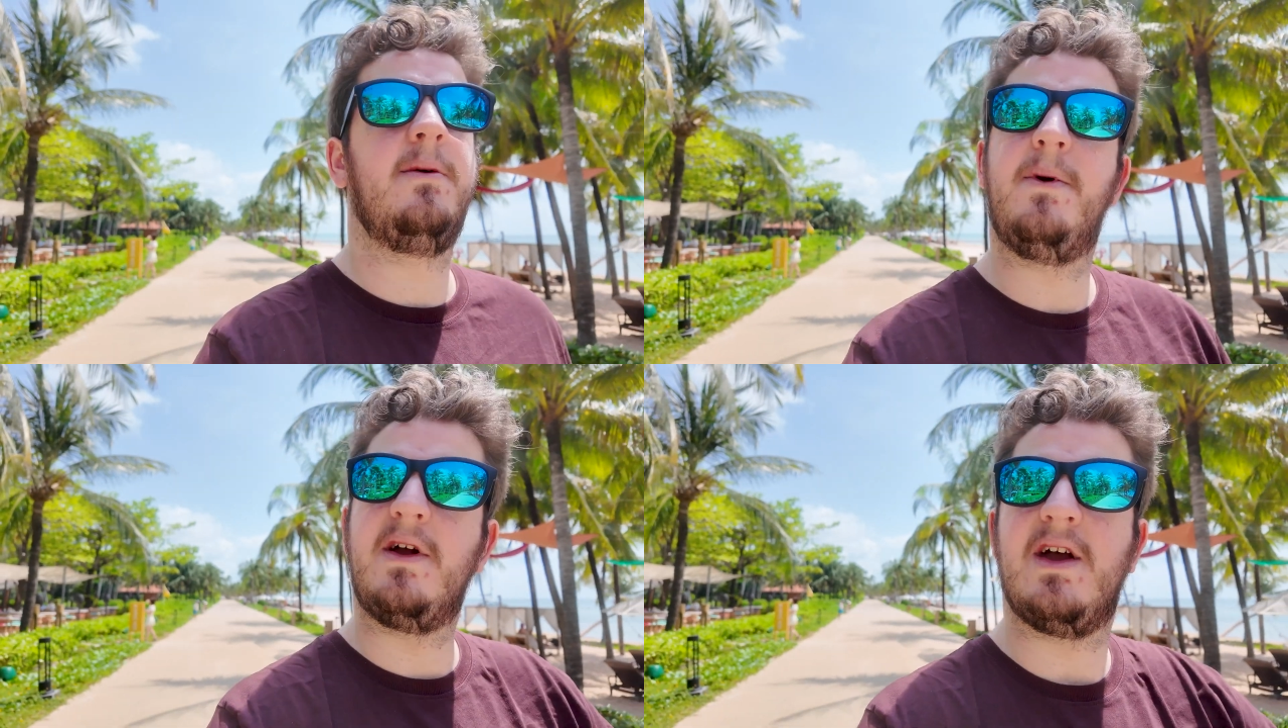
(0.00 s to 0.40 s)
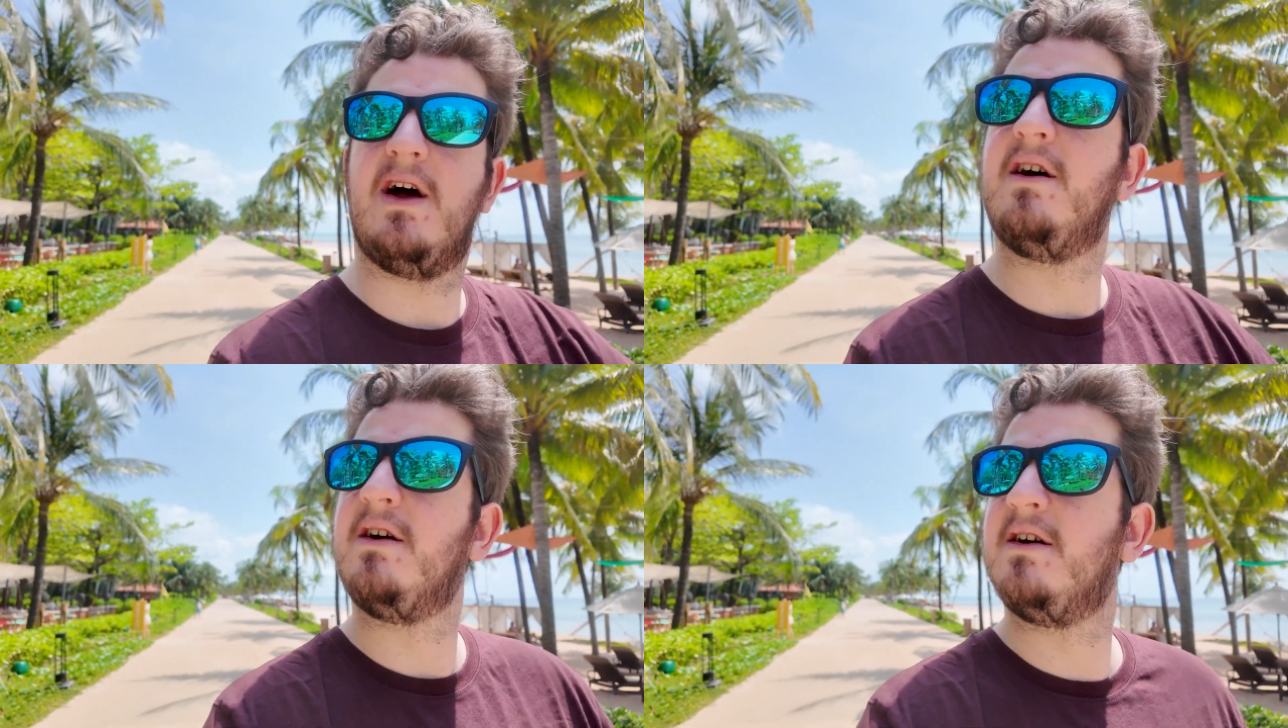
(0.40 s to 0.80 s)
But
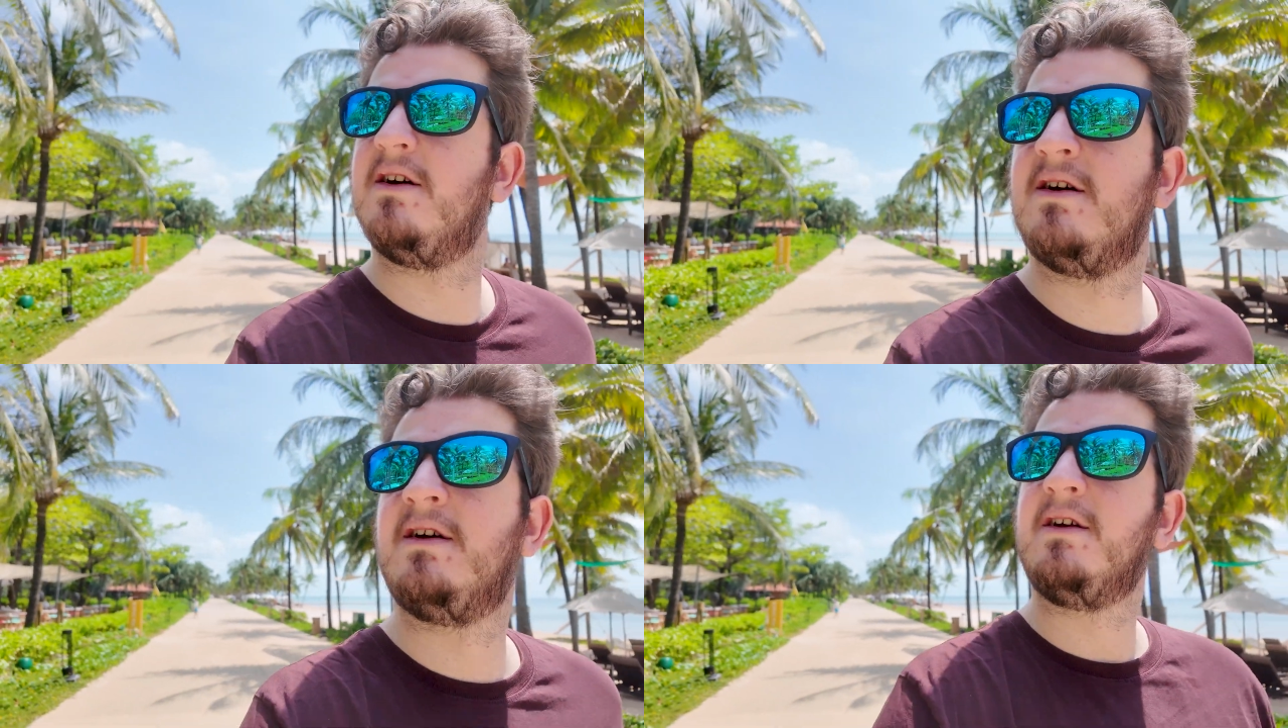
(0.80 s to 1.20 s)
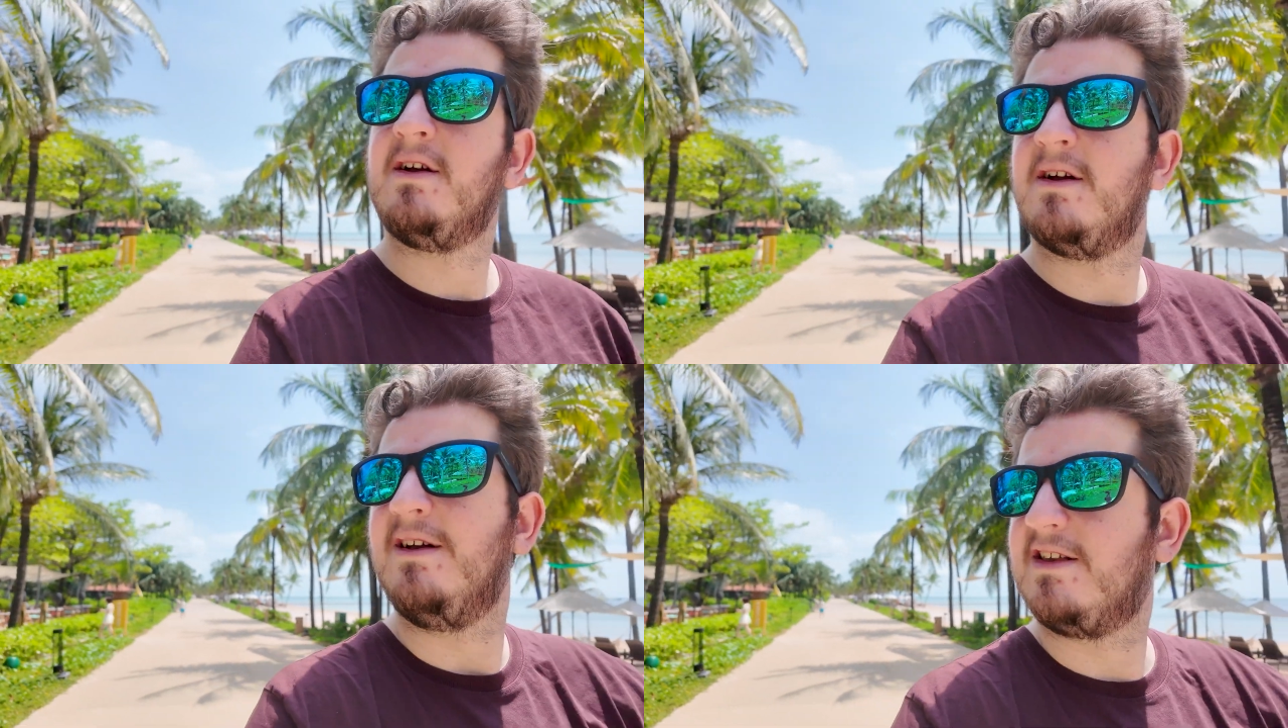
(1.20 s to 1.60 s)
yeah,
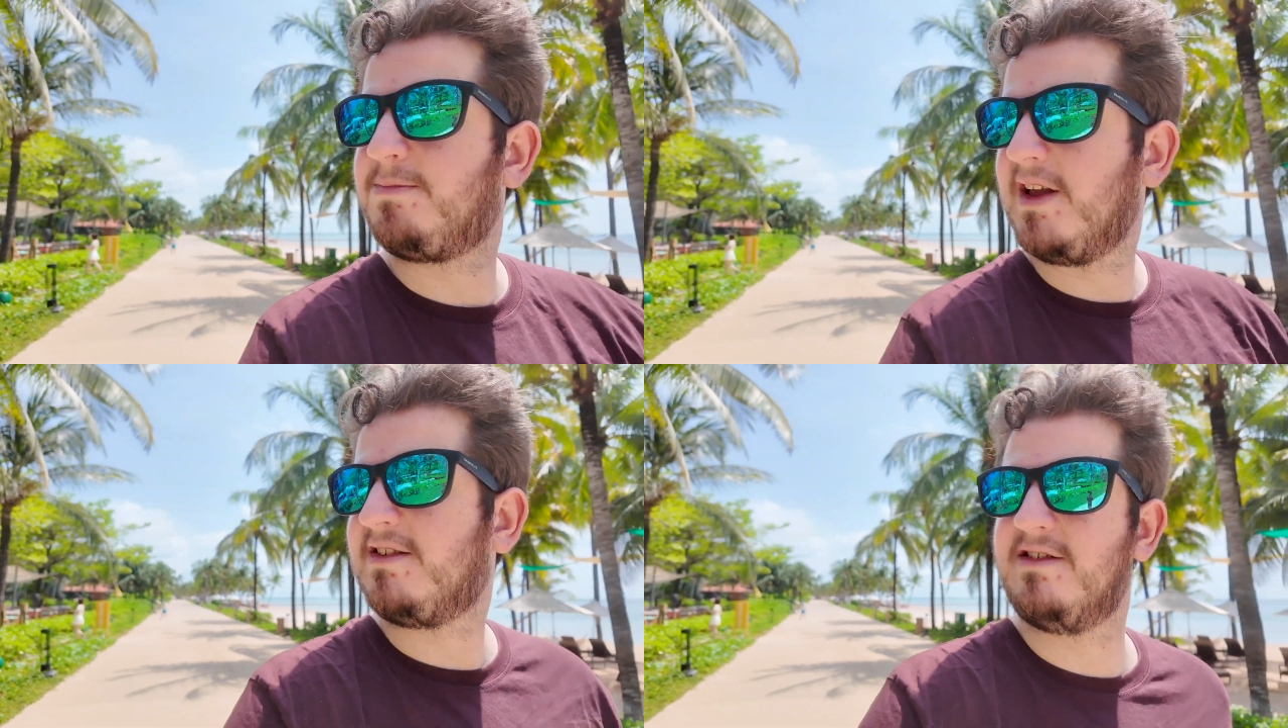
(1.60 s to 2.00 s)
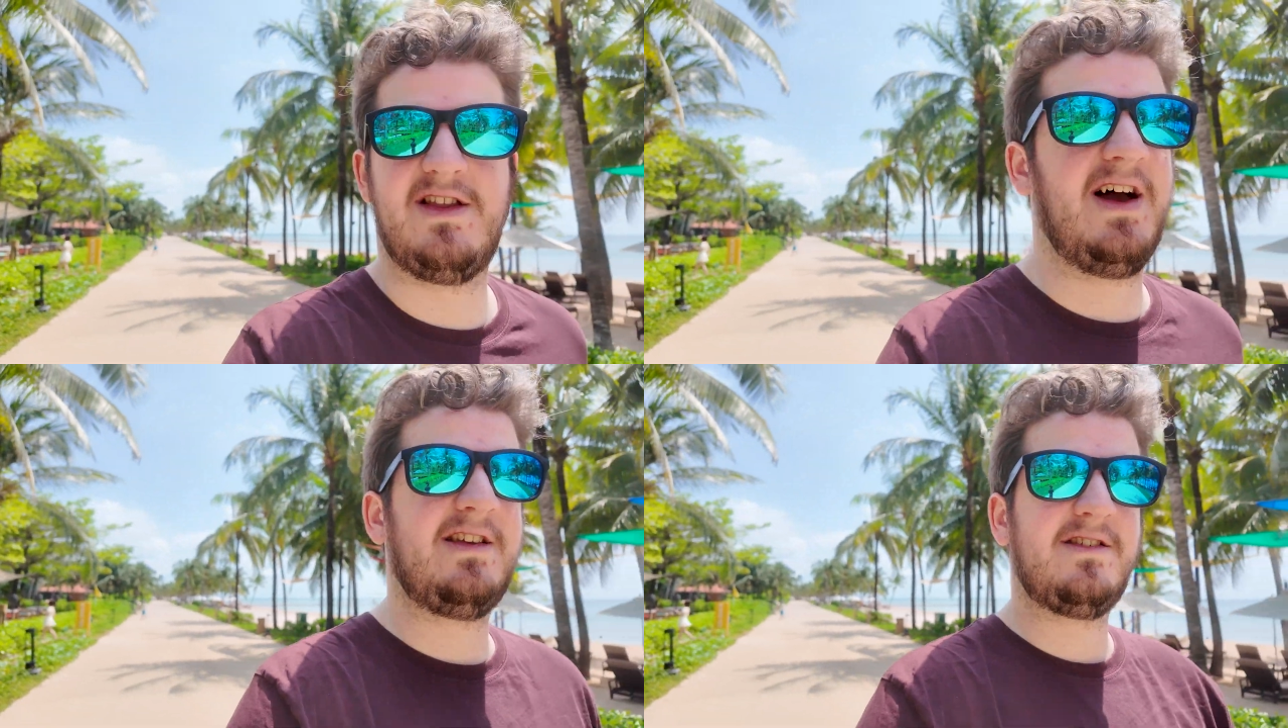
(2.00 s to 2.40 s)
this place is
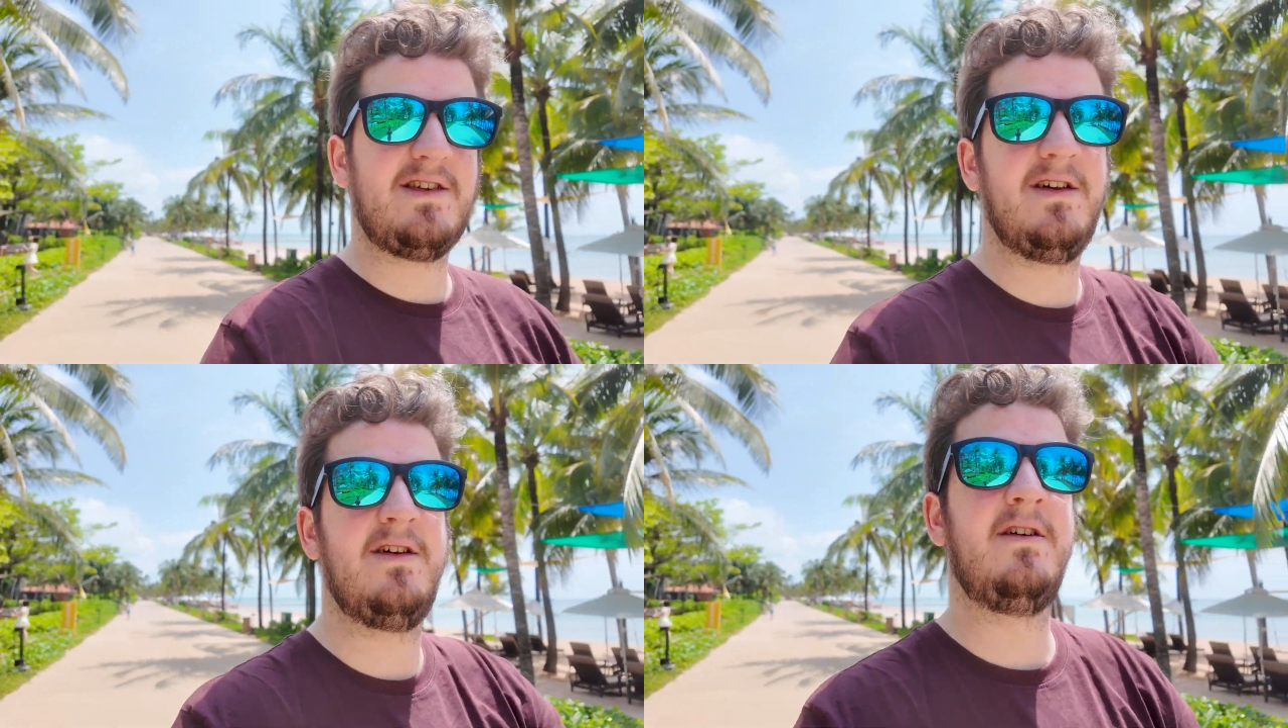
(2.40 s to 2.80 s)
nice.